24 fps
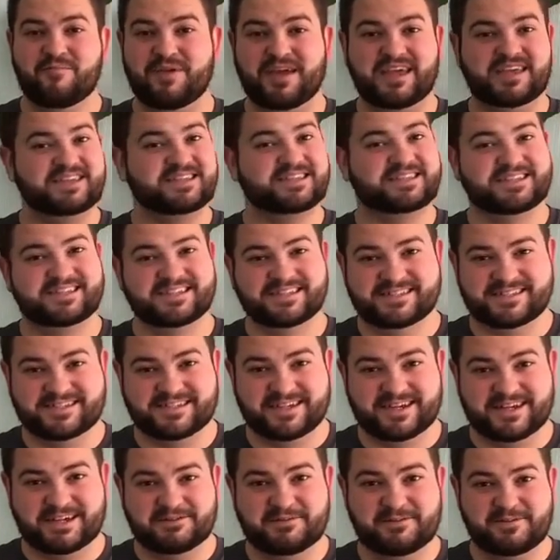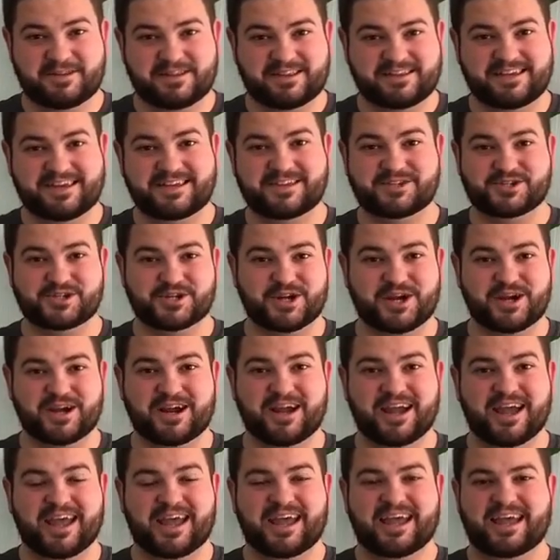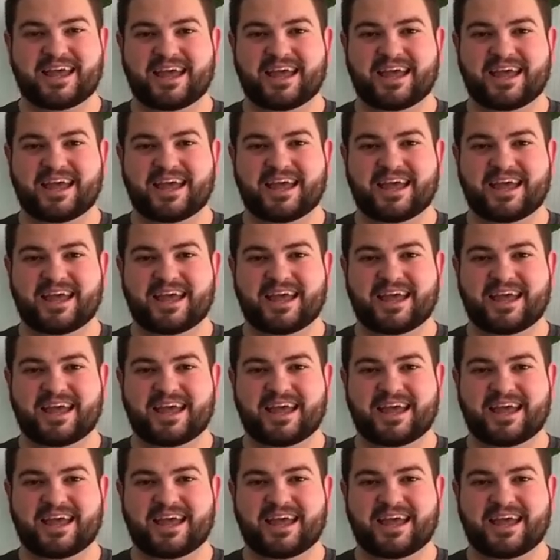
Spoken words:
Beast is a teacher.